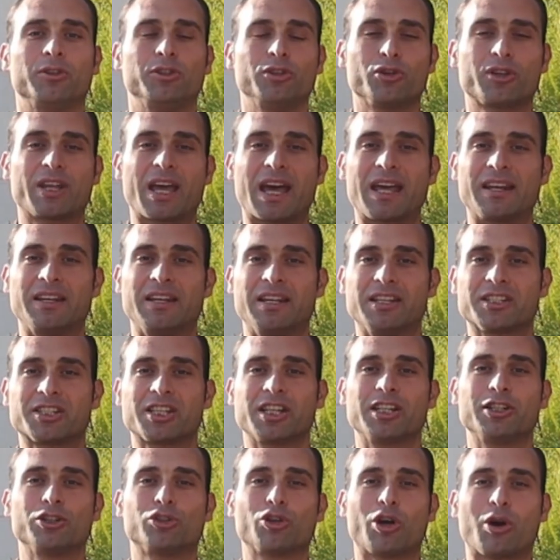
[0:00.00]
You can
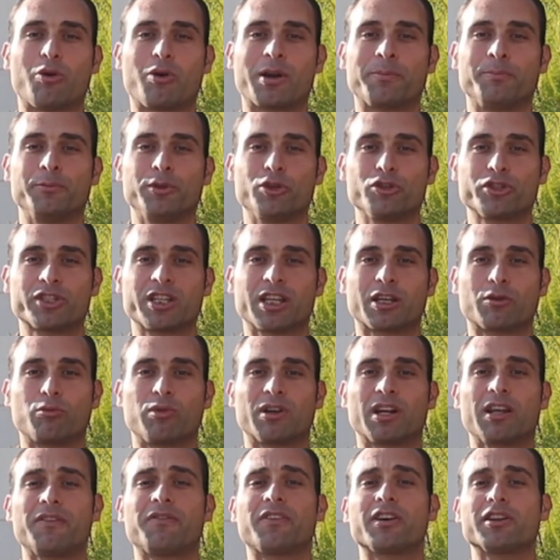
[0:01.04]
listen to our music
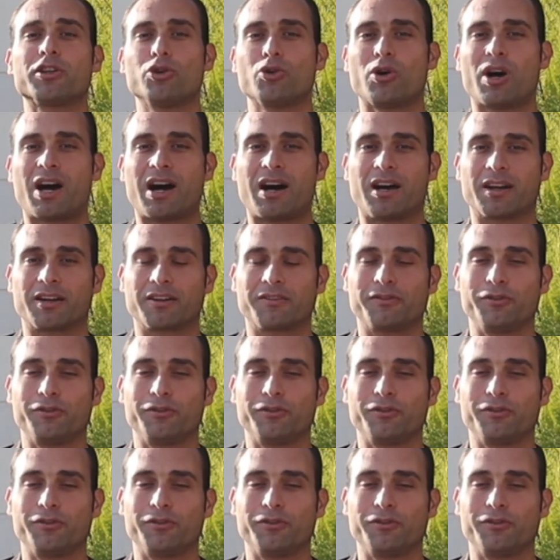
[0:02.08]
wherever you are.